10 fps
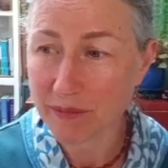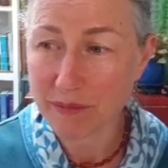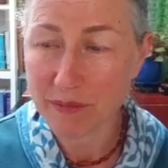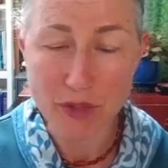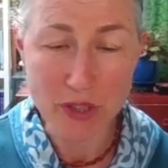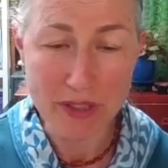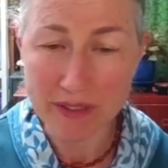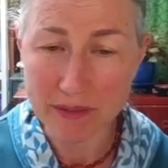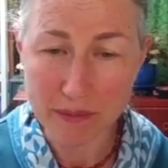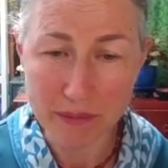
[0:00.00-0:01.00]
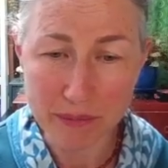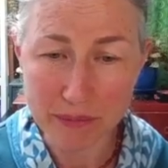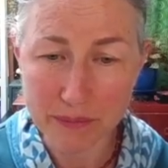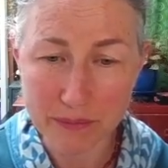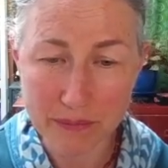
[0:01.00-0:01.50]
Just
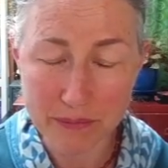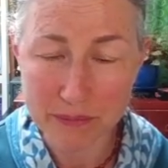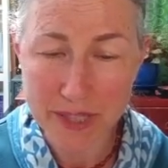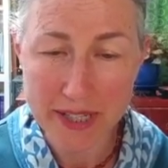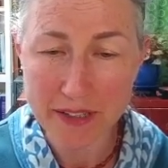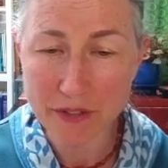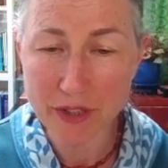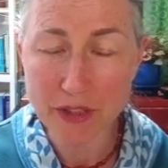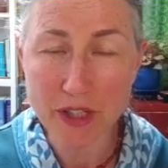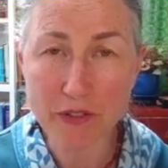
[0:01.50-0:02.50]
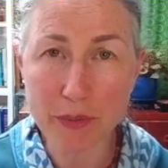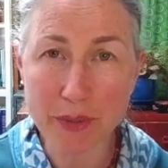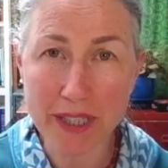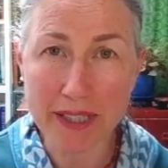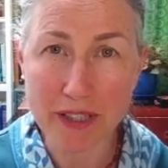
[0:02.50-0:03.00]
take other things off your
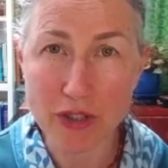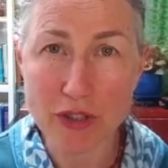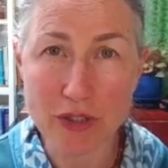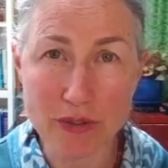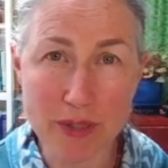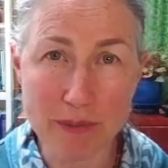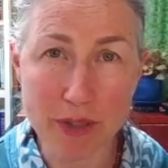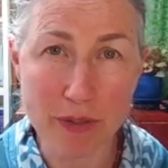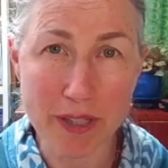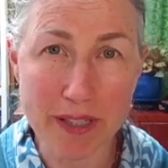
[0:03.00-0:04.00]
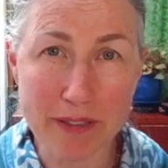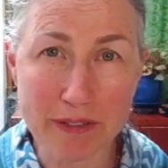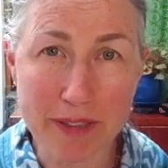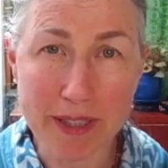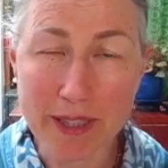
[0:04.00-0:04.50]
plate and just do something creative.
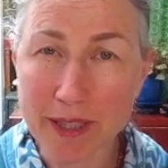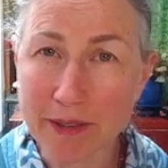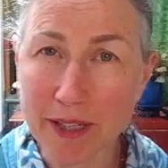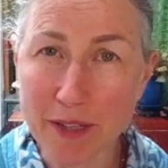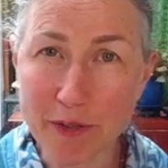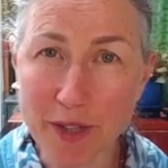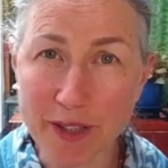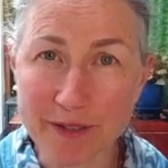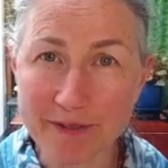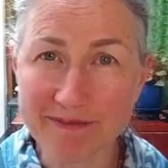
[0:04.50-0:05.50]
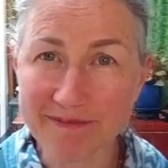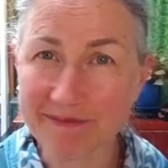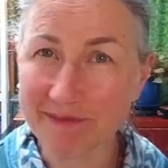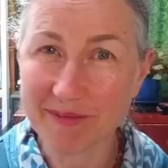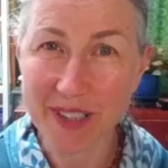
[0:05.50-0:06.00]
9 to 5.
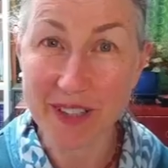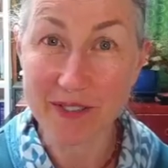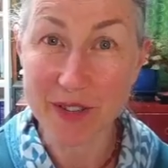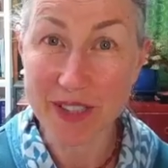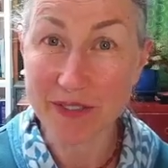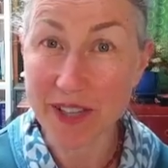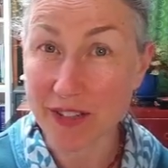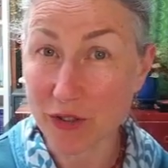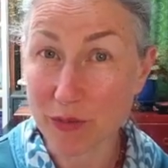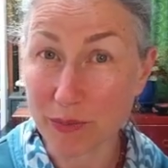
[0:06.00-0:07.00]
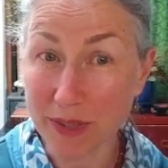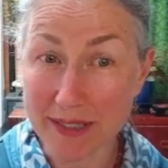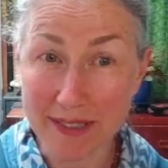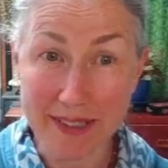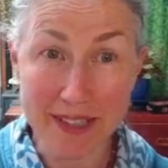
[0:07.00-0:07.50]
Give yourself that
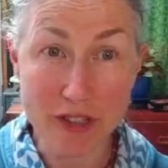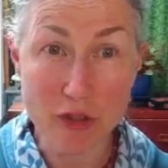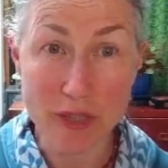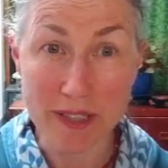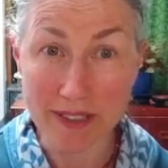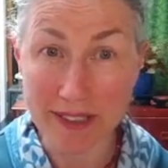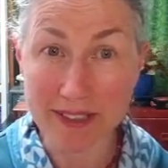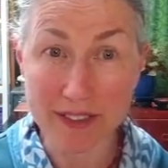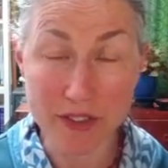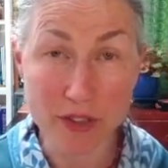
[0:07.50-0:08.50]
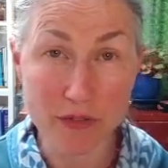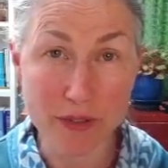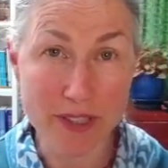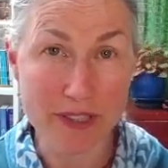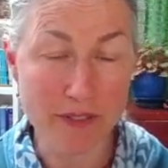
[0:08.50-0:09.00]
blessing, that treat, and it'll serve the
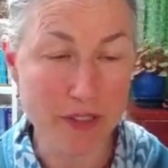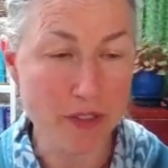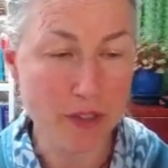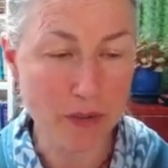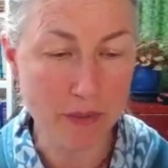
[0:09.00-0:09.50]
rest of us too.